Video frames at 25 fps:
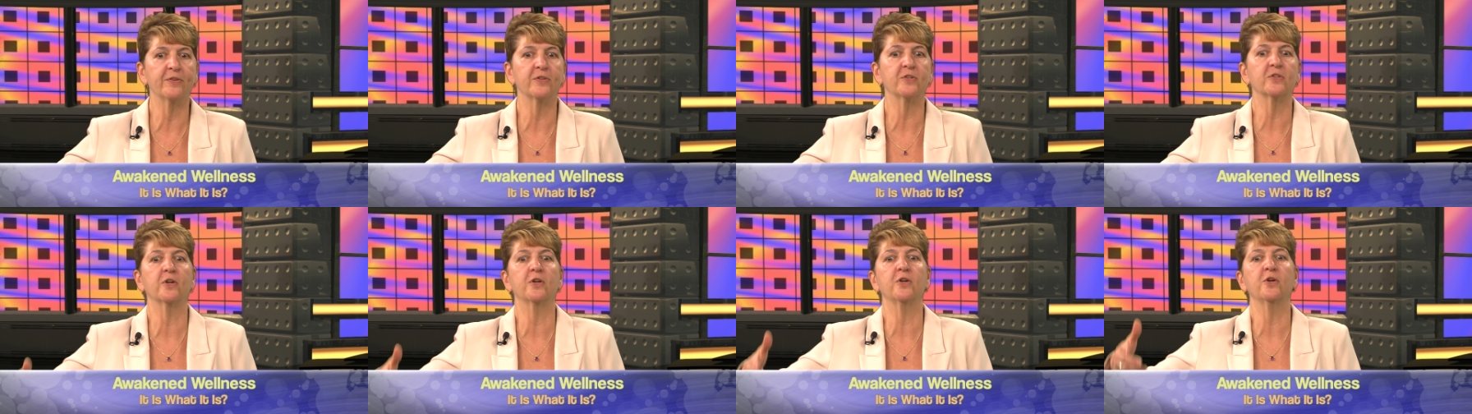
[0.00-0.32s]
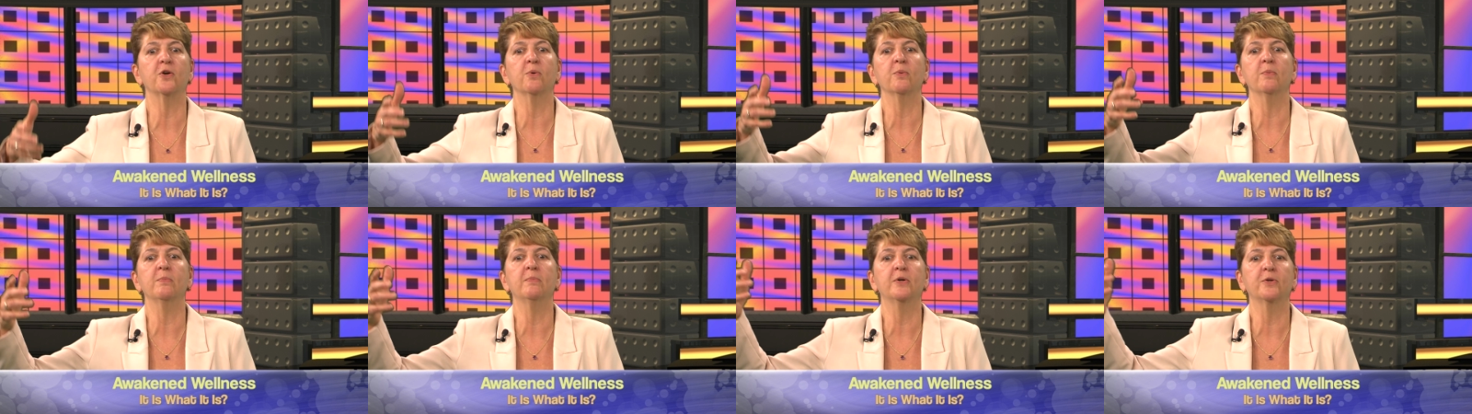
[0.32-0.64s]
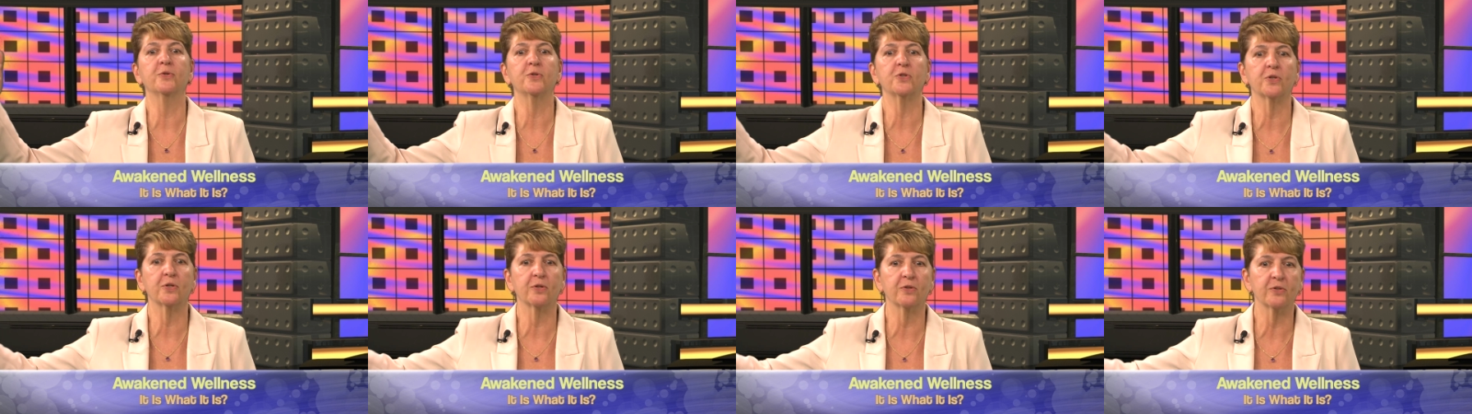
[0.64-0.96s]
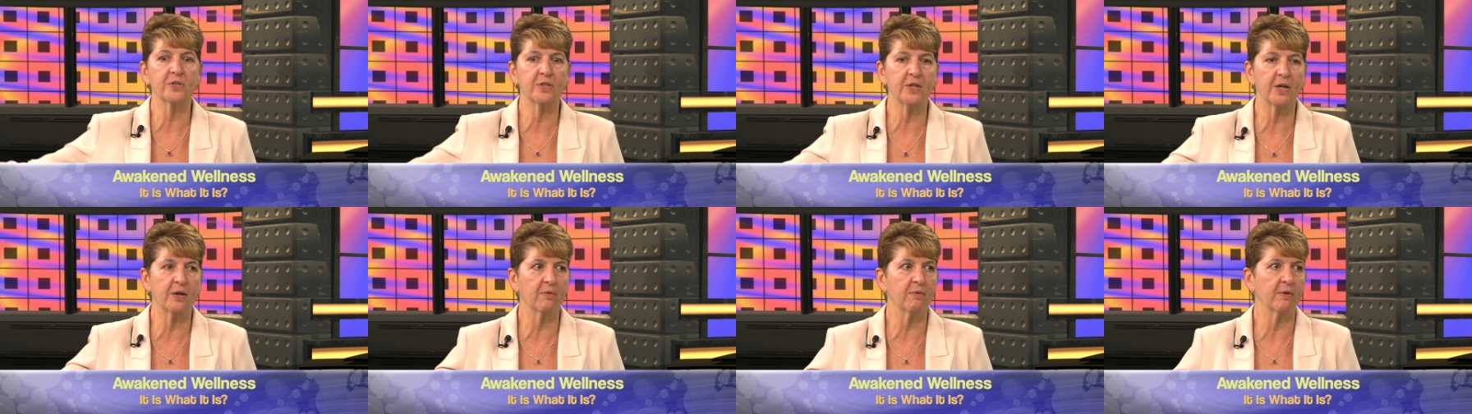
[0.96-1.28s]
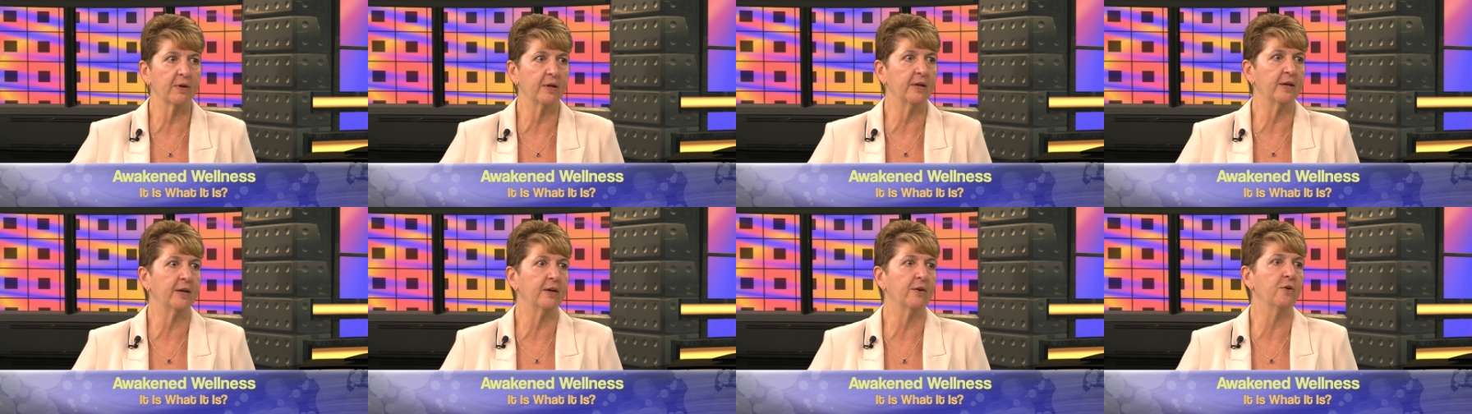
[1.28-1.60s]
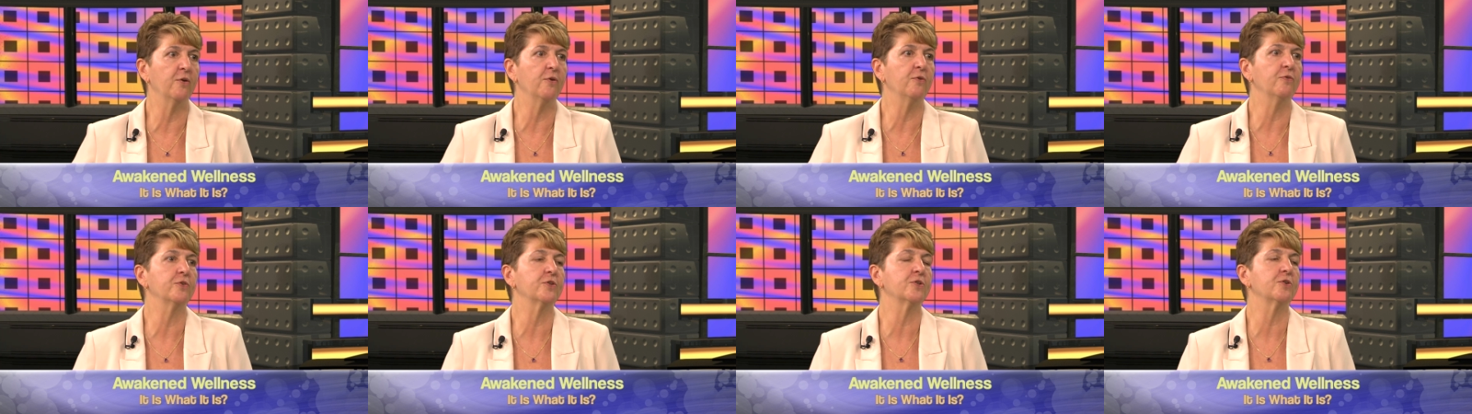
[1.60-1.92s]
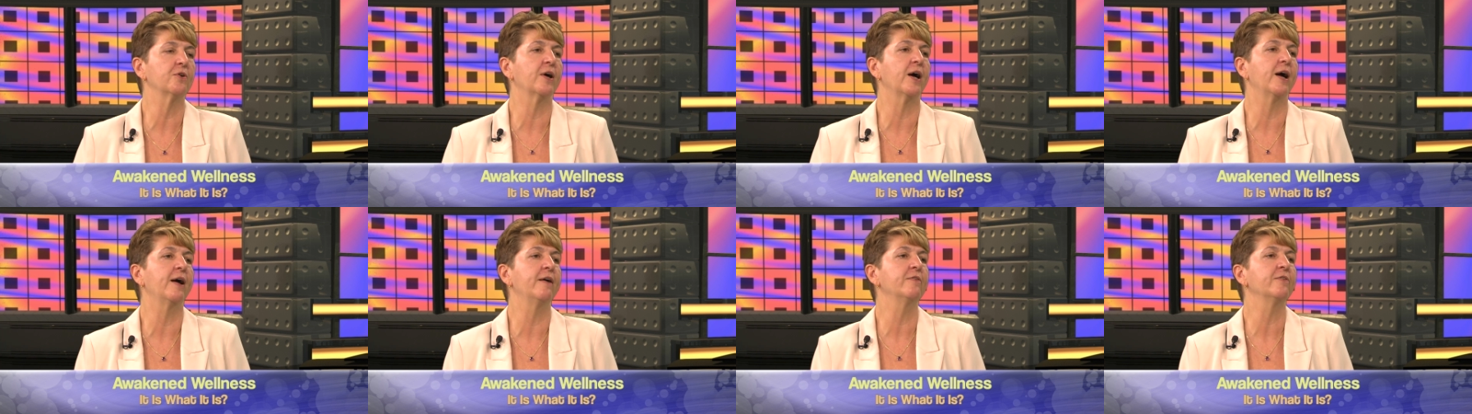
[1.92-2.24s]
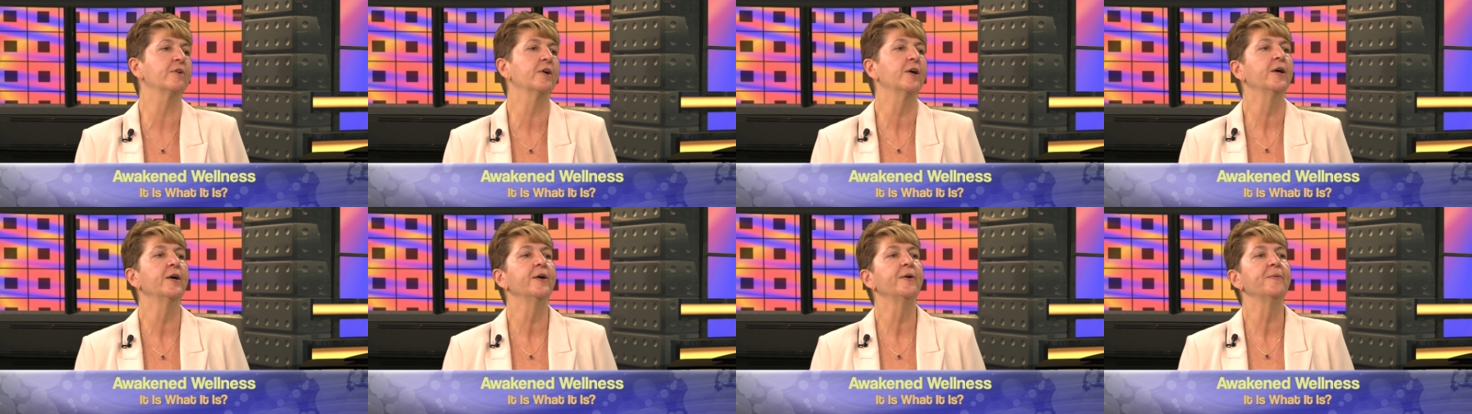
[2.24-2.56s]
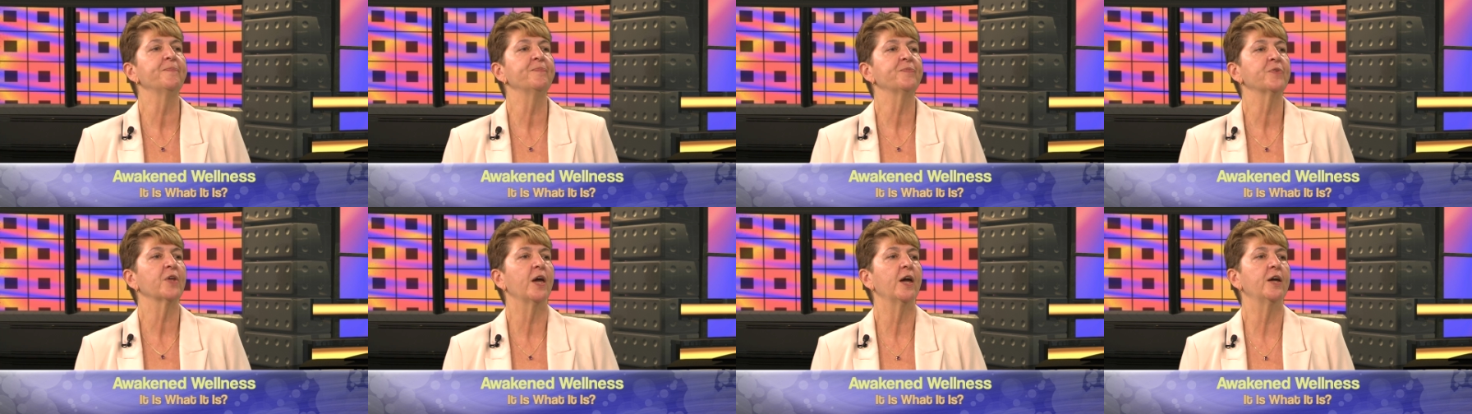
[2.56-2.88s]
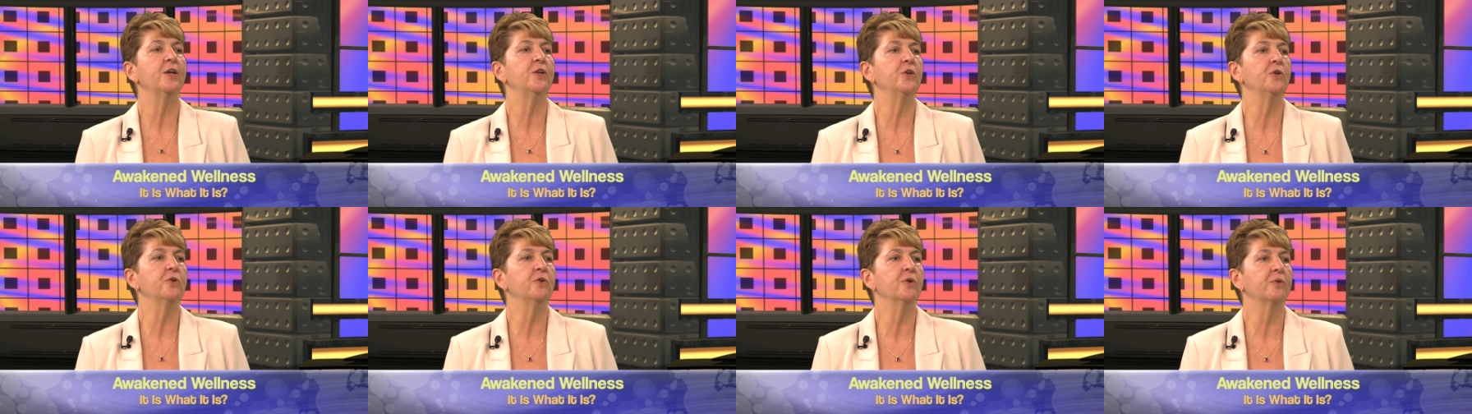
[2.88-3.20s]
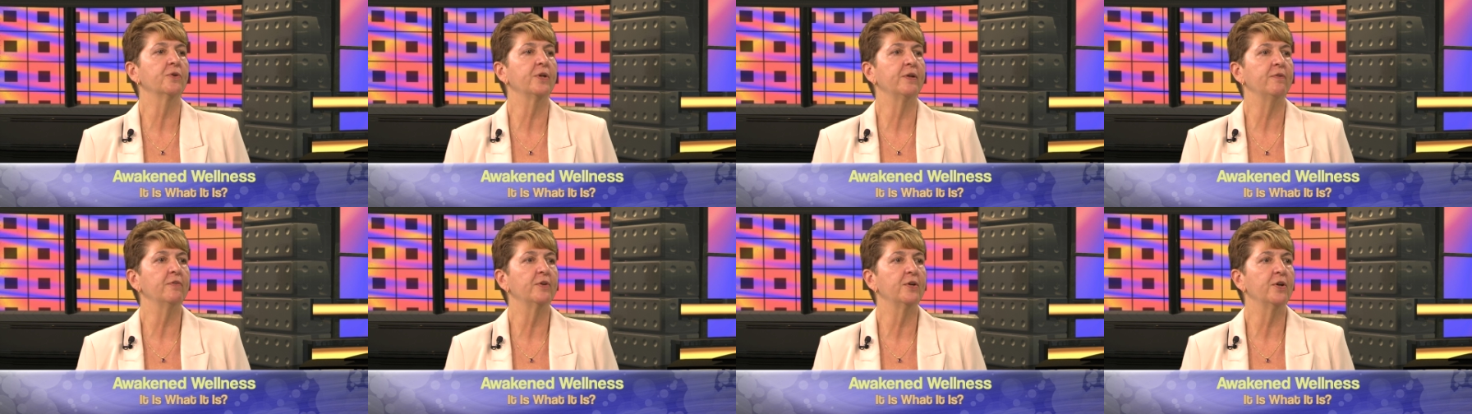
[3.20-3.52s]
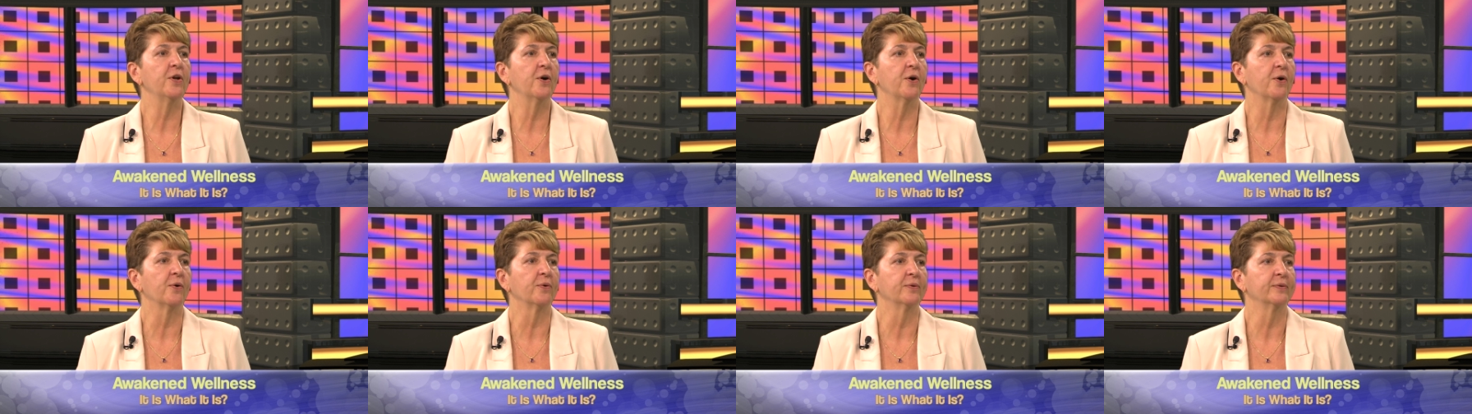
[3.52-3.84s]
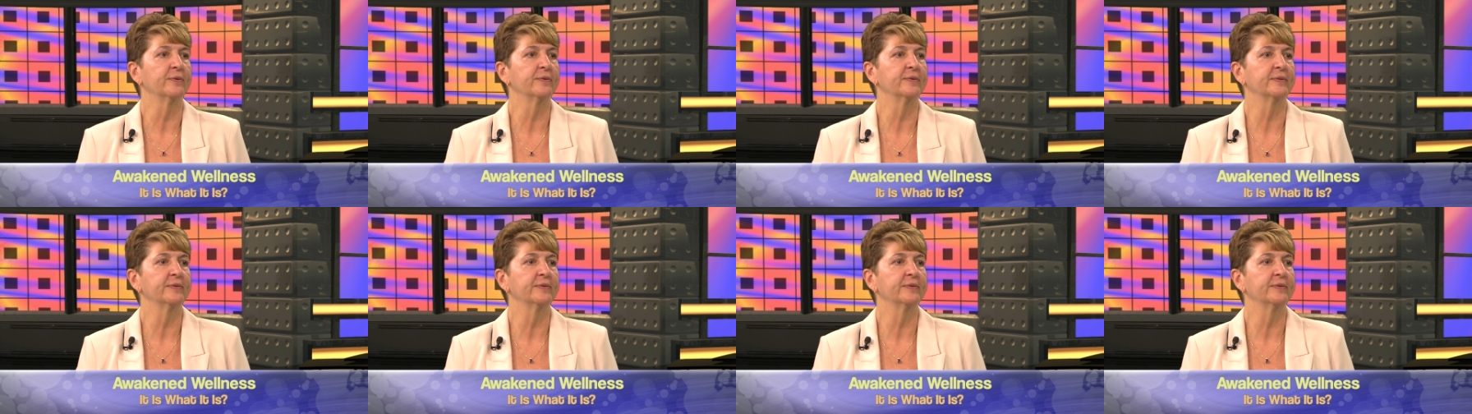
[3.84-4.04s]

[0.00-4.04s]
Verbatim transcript: That's got your emotional state running in overdrive, and you don't even know.